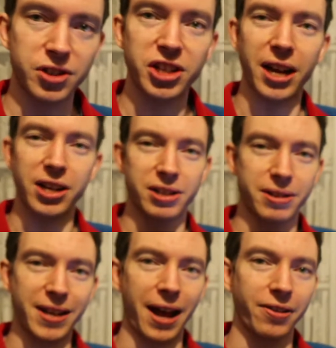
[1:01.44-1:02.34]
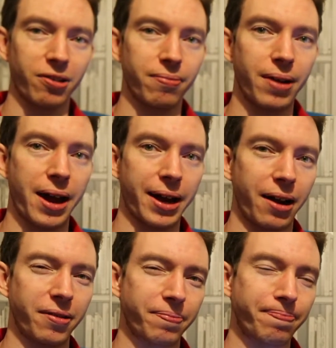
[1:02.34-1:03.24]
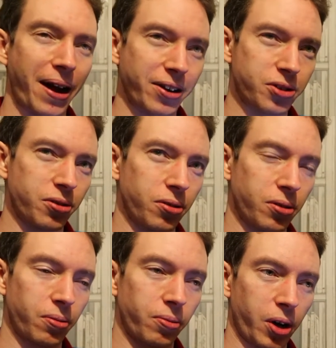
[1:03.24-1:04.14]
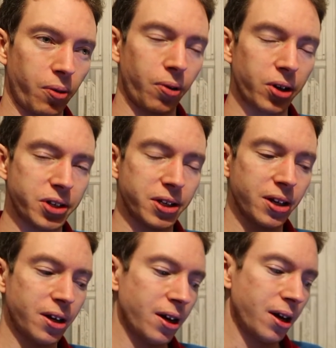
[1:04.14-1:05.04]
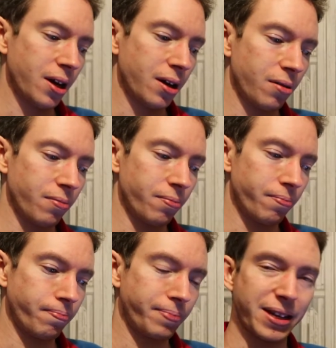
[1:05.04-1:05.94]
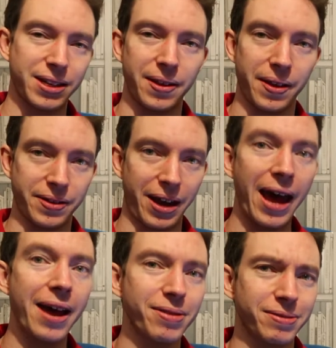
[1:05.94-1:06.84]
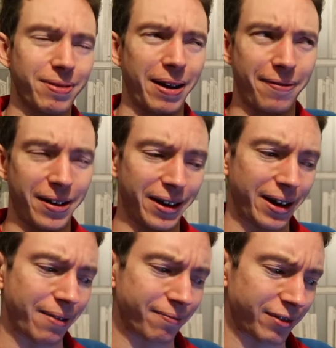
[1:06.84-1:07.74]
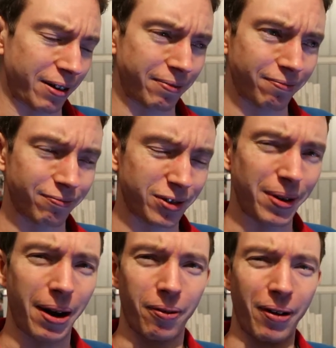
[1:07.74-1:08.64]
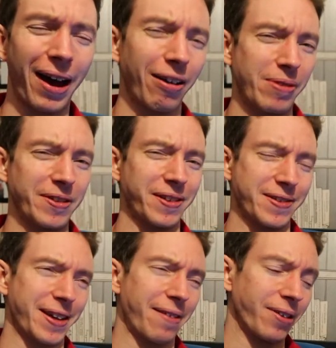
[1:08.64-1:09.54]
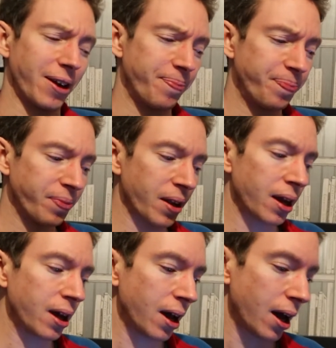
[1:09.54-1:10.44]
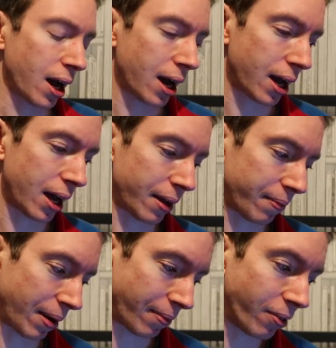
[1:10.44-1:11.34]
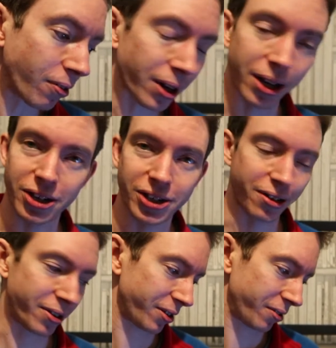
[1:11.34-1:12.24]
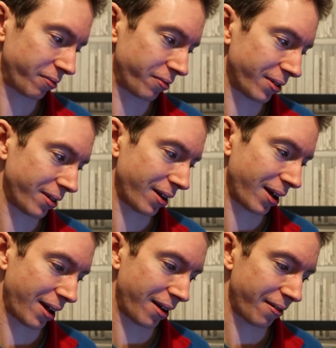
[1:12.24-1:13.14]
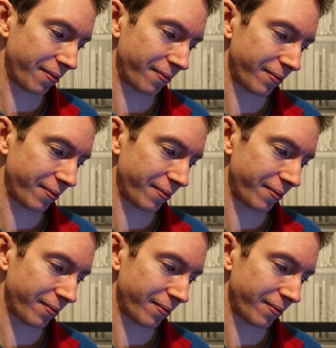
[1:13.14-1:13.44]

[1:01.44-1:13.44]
changed the settings on my account back to what it was basically the other day, which is when I figured it, which is when I thought, hang on, it doesn't sound right. I'm not going to show you the